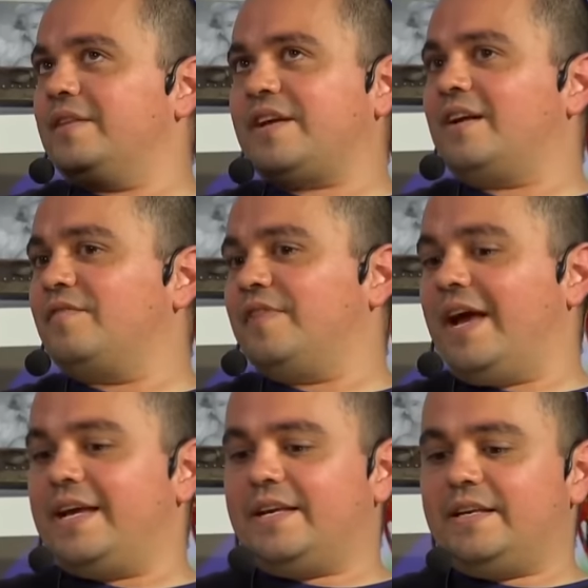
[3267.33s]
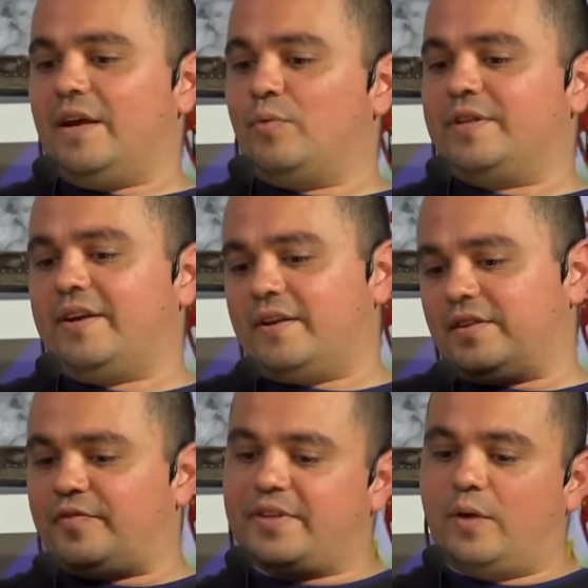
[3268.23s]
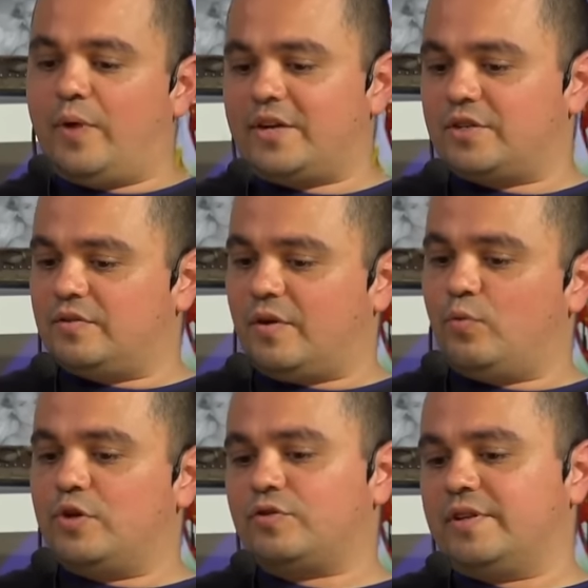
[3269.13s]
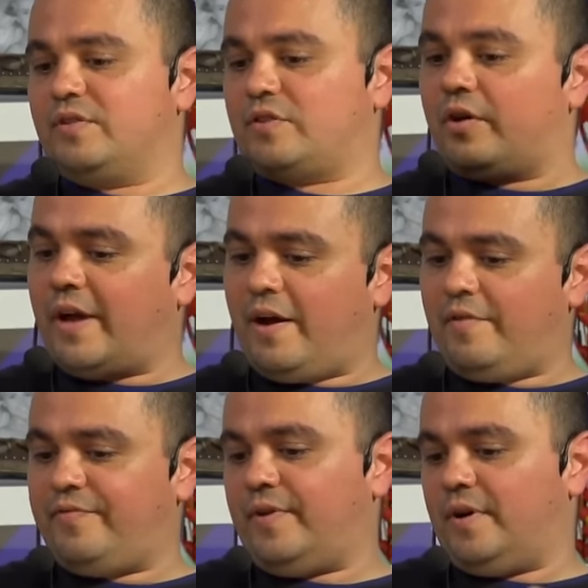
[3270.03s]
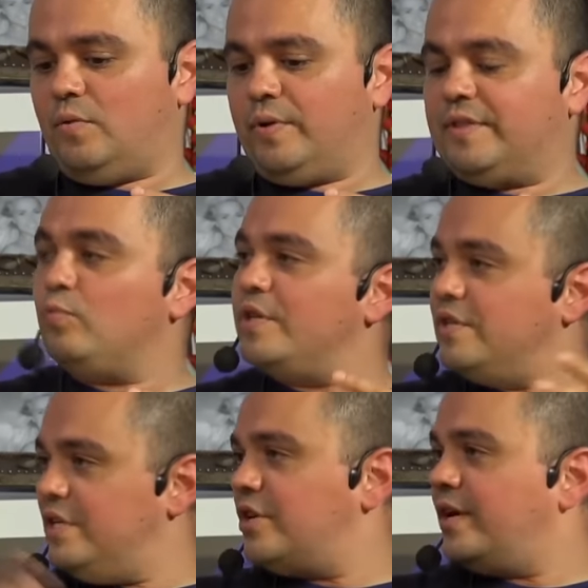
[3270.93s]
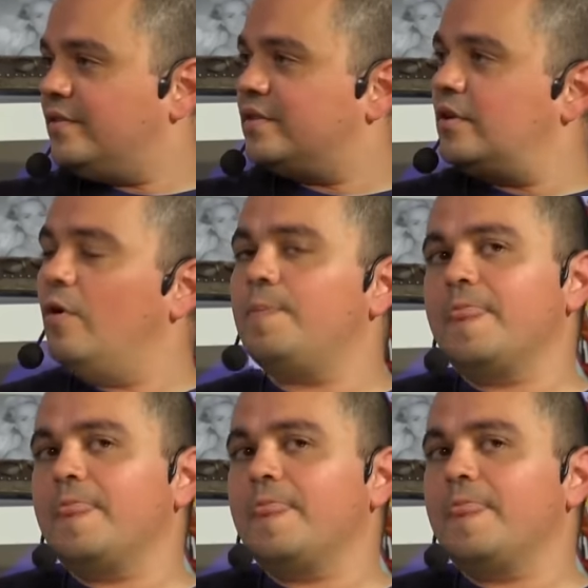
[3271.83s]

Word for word: it's kind of like yeah, we take it in different directions. Uh, we usually start off uh, with with DJs, you know,